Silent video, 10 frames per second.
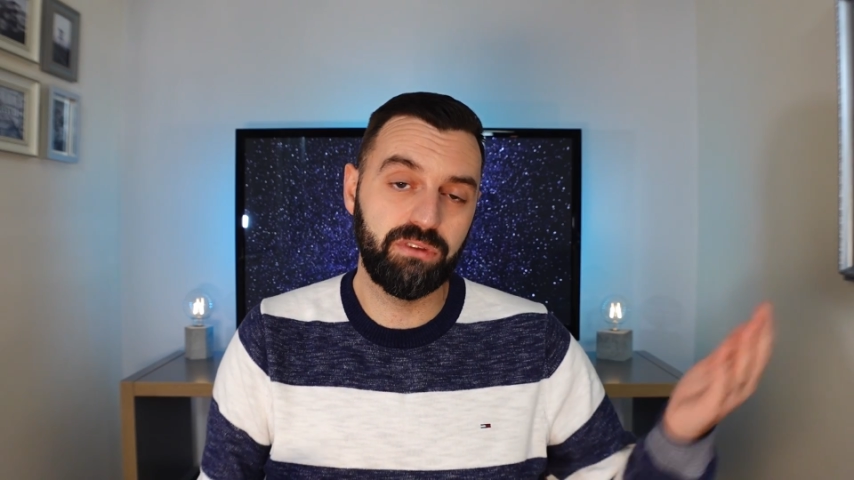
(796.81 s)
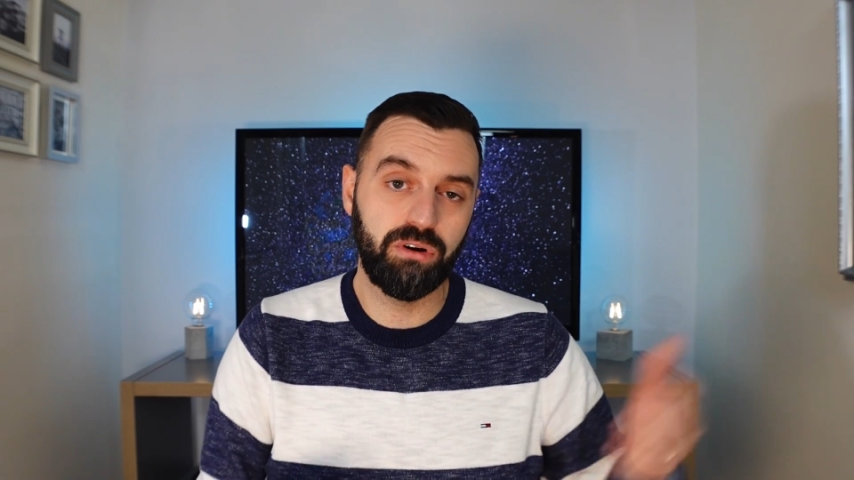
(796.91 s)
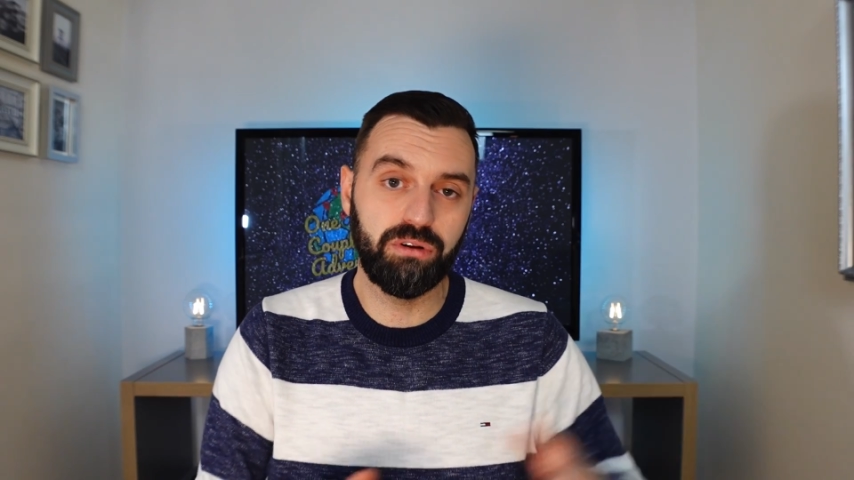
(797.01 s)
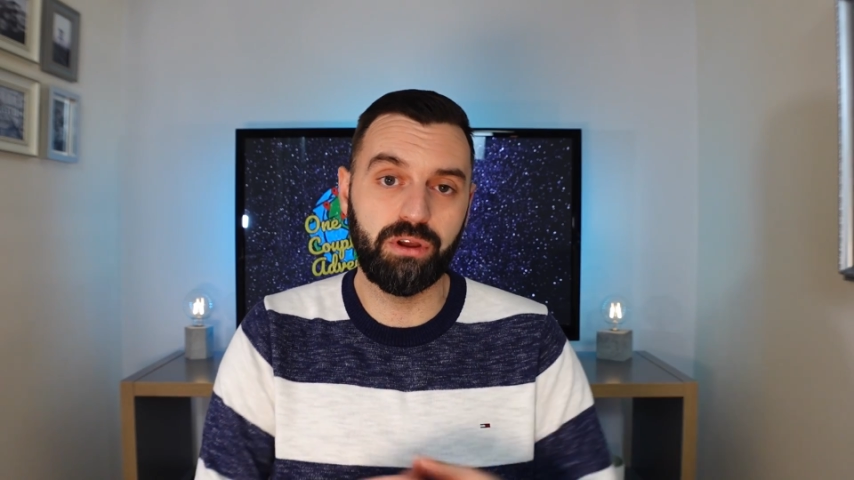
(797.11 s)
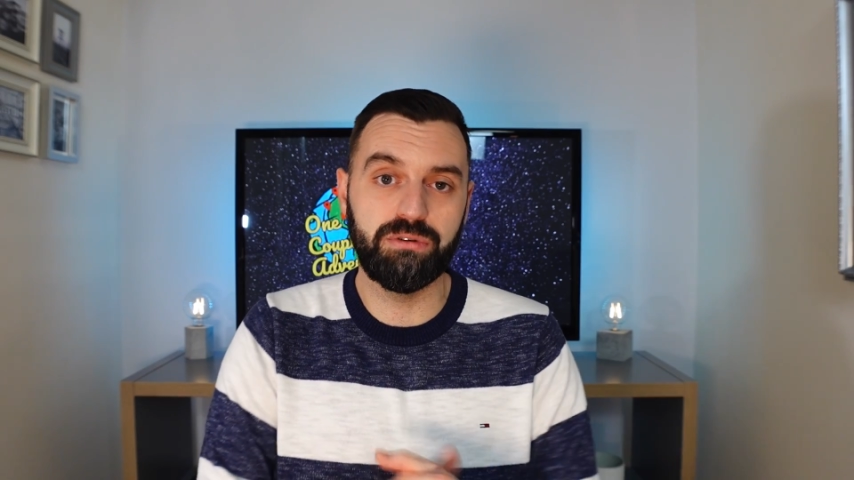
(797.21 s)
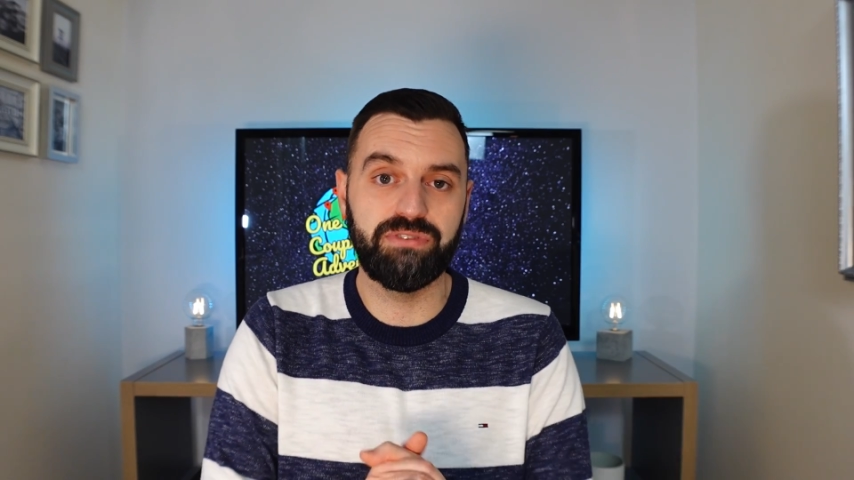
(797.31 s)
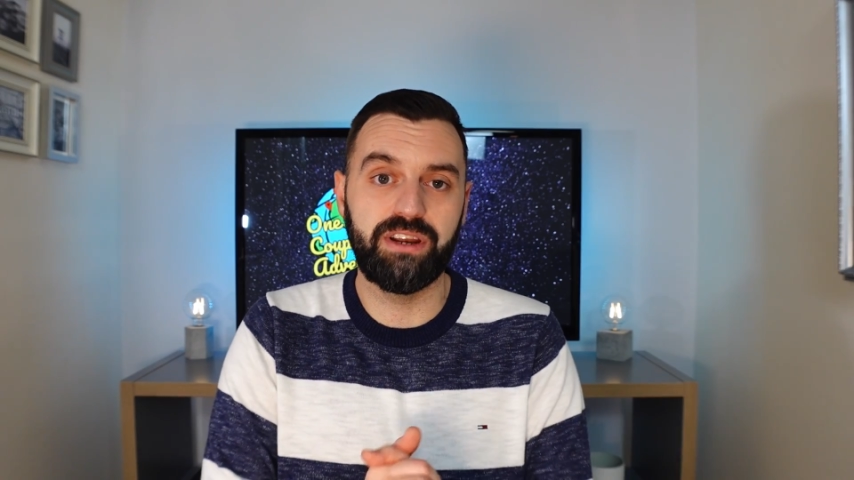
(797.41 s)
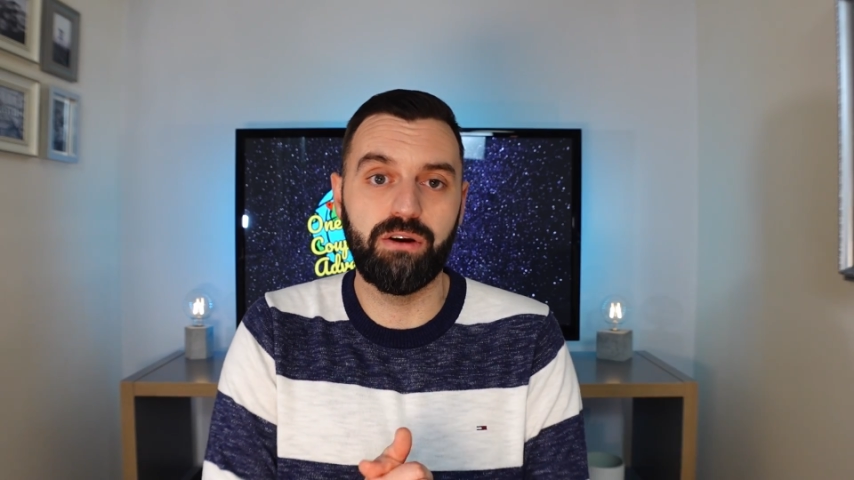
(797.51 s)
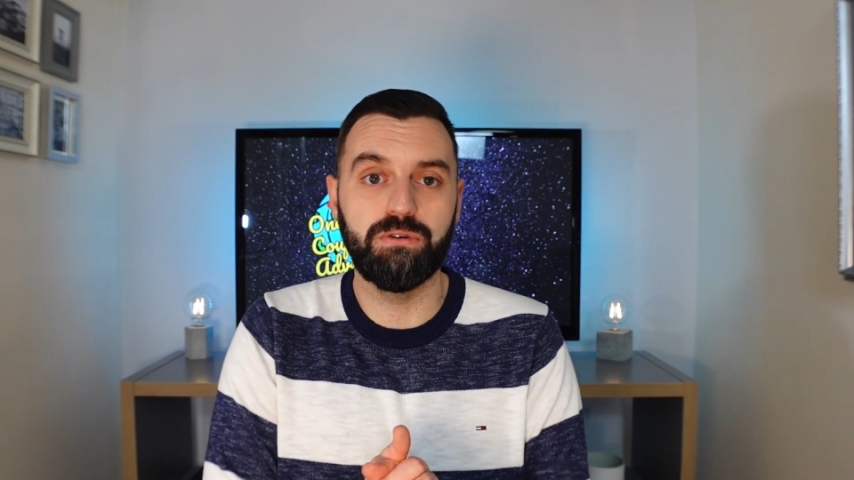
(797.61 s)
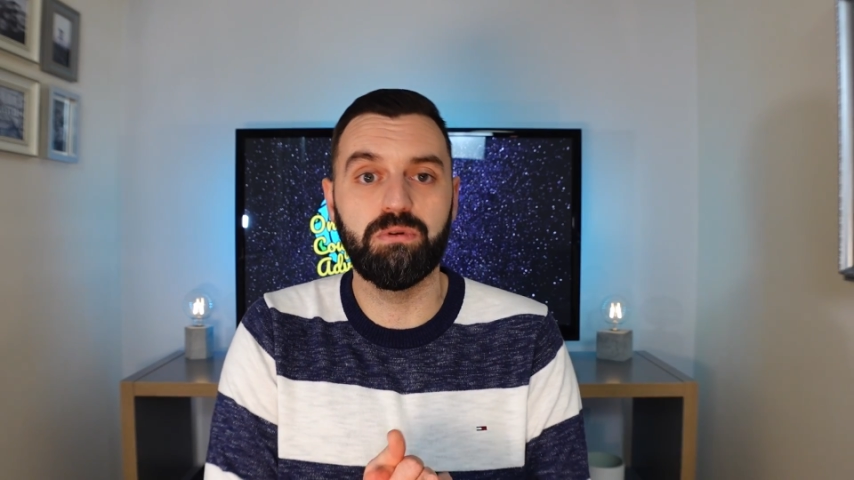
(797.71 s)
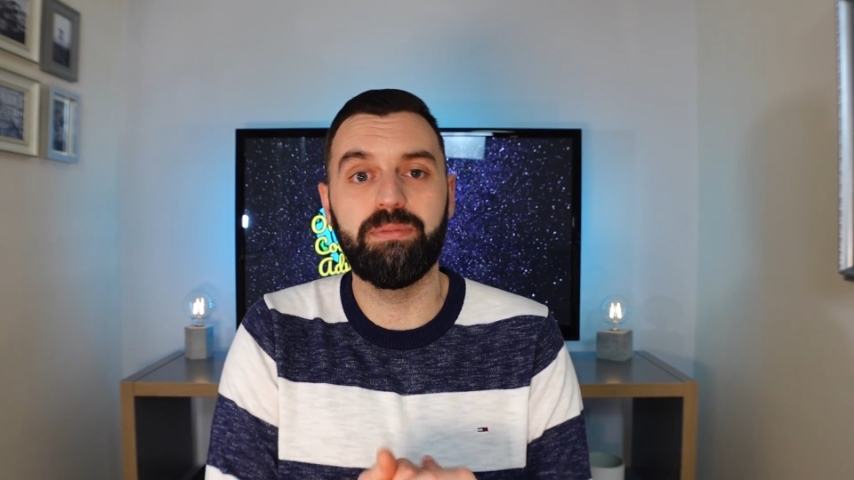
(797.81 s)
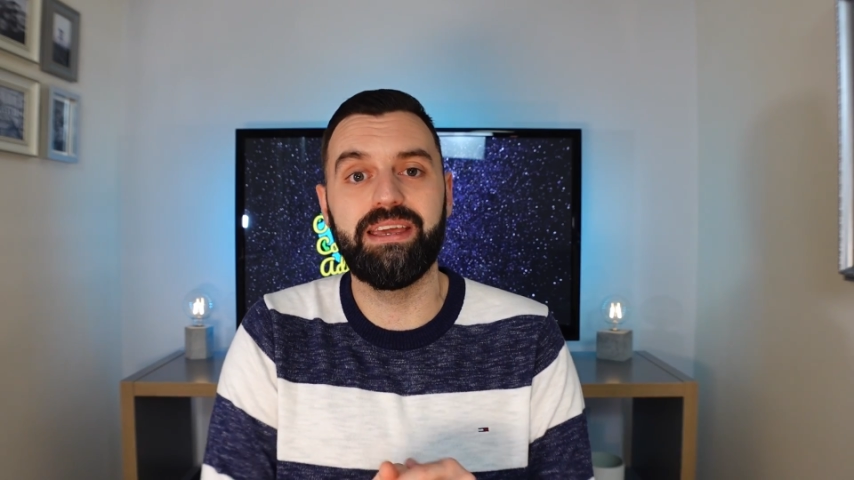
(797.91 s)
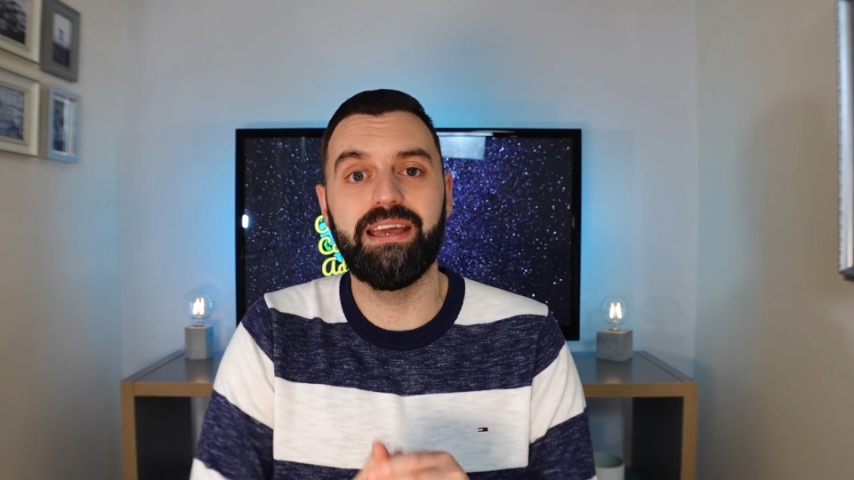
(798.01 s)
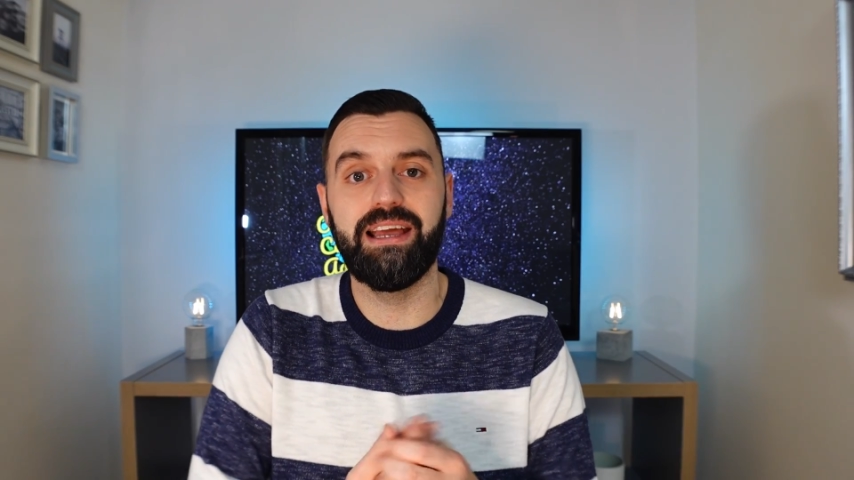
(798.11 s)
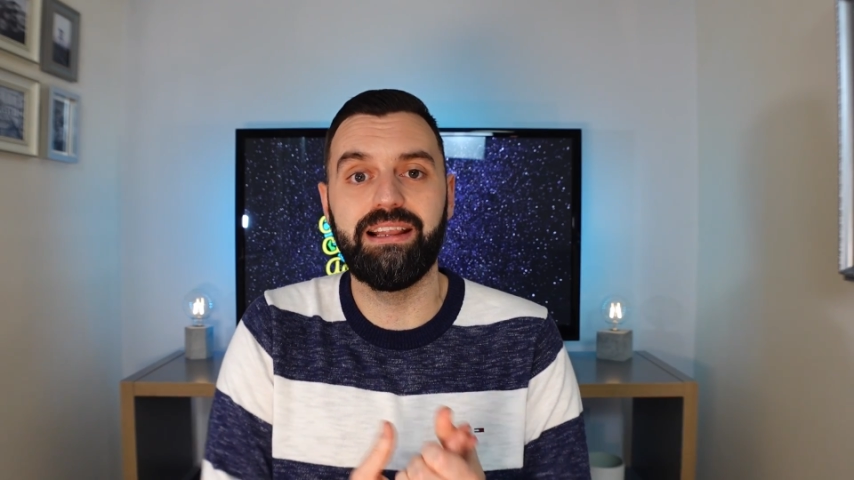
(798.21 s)
all those videos will
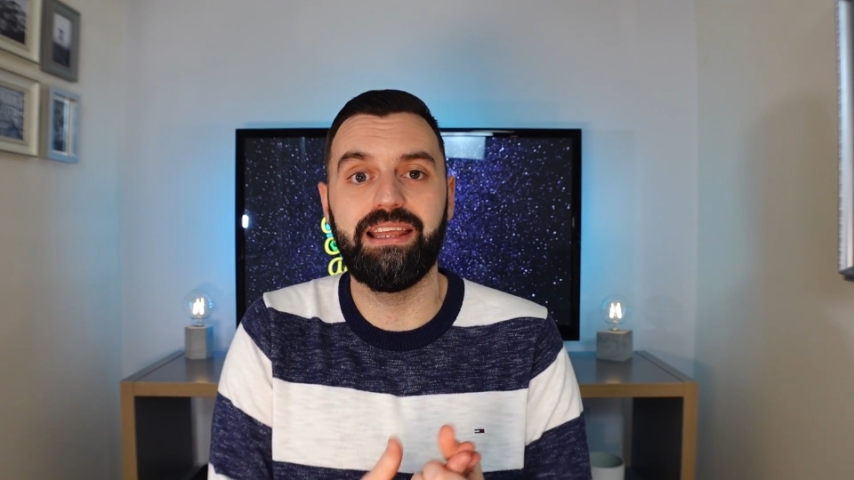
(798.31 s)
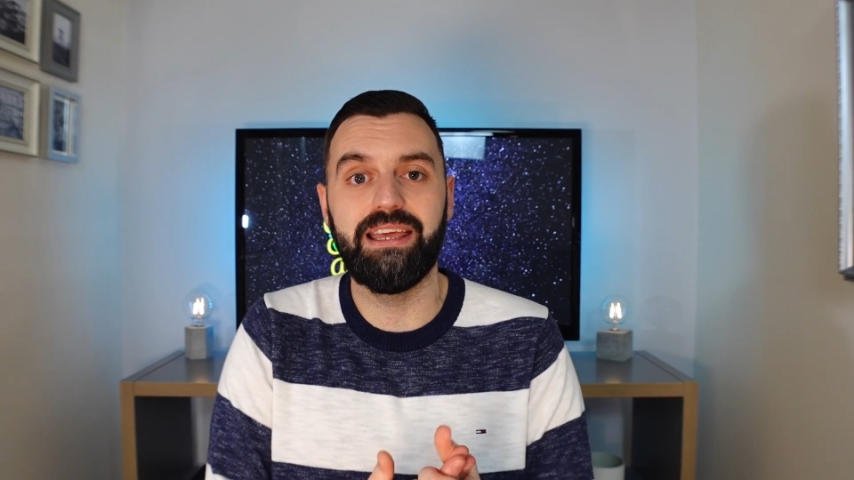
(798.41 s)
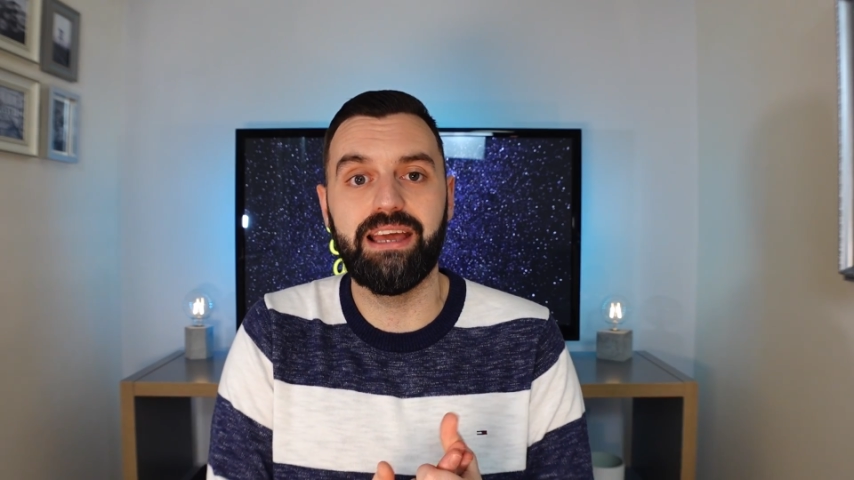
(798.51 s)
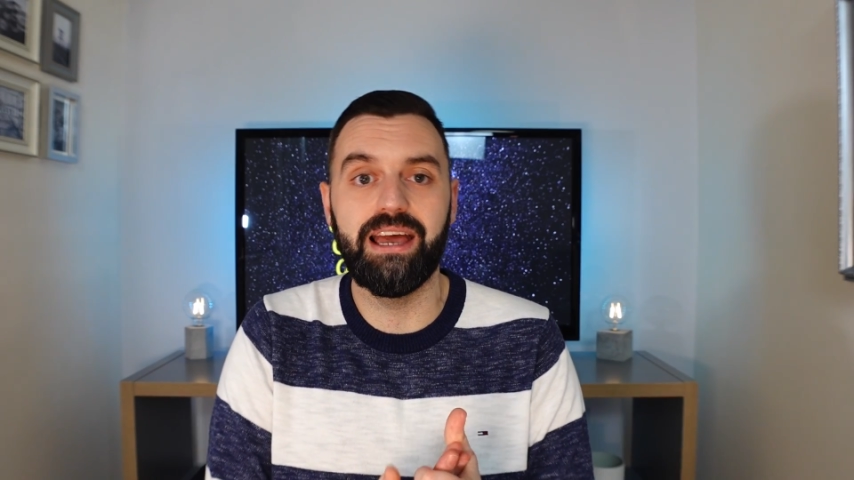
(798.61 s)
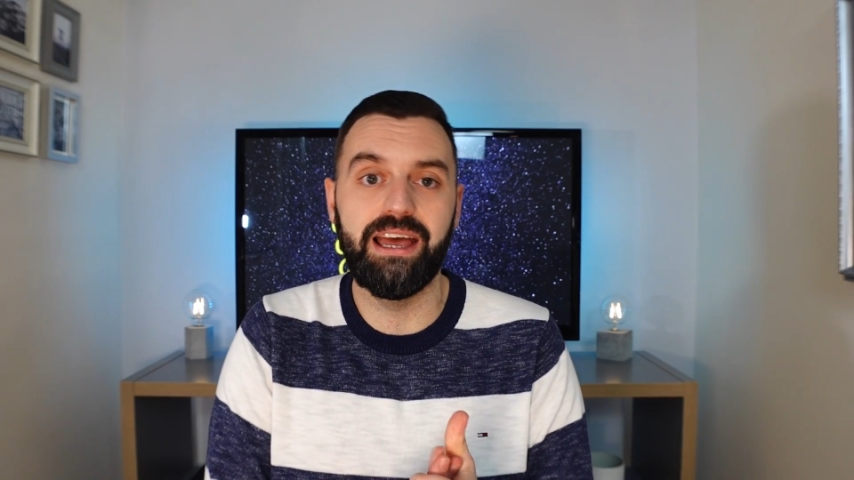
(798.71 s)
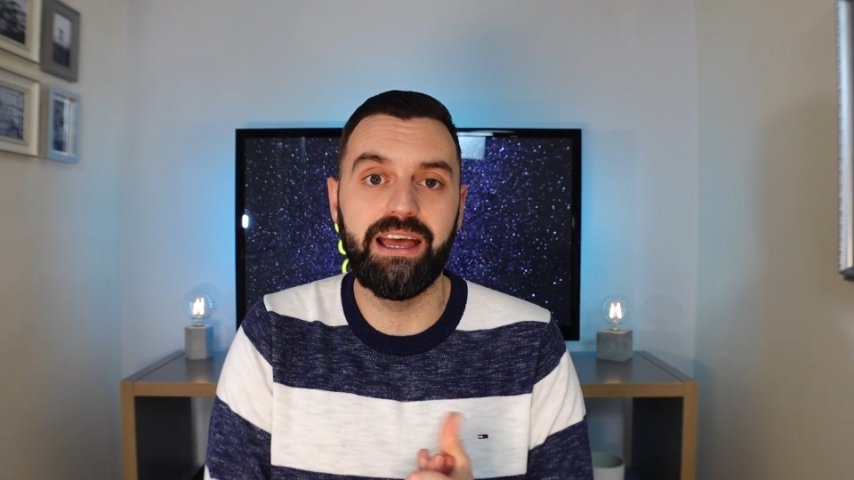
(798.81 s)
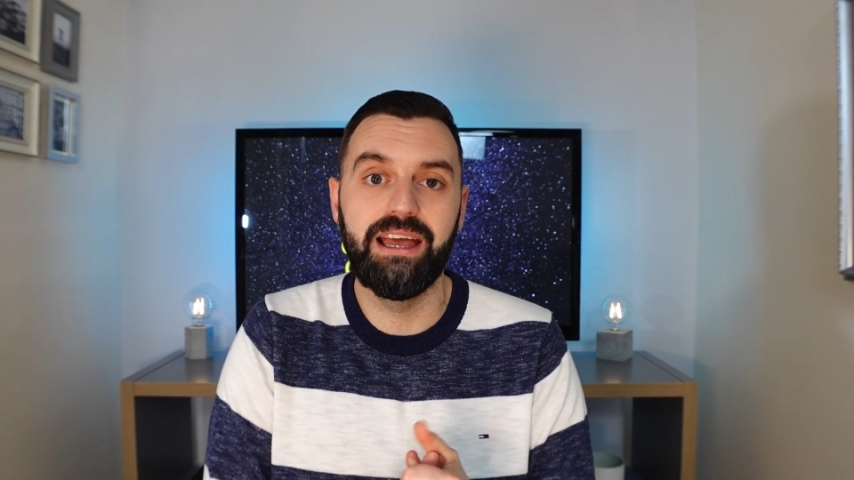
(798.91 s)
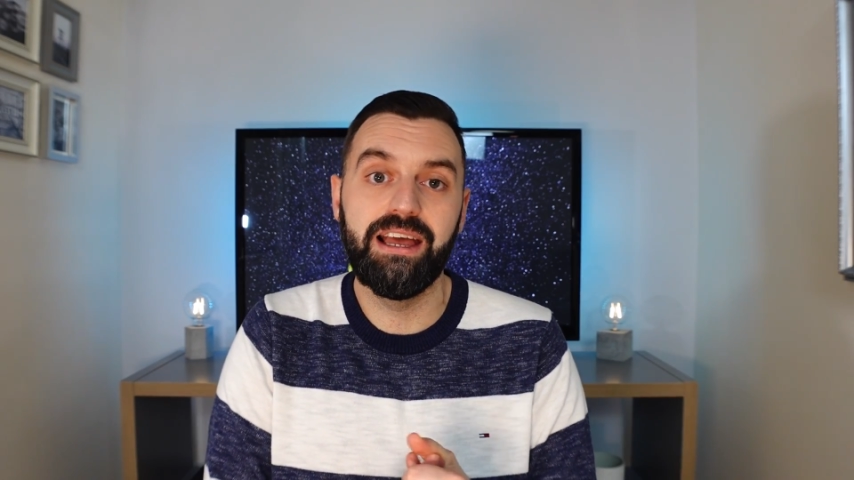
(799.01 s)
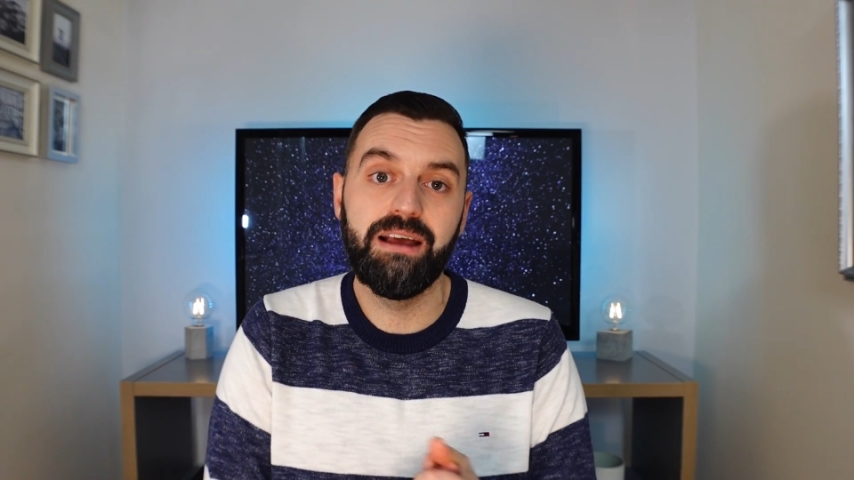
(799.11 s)
be in the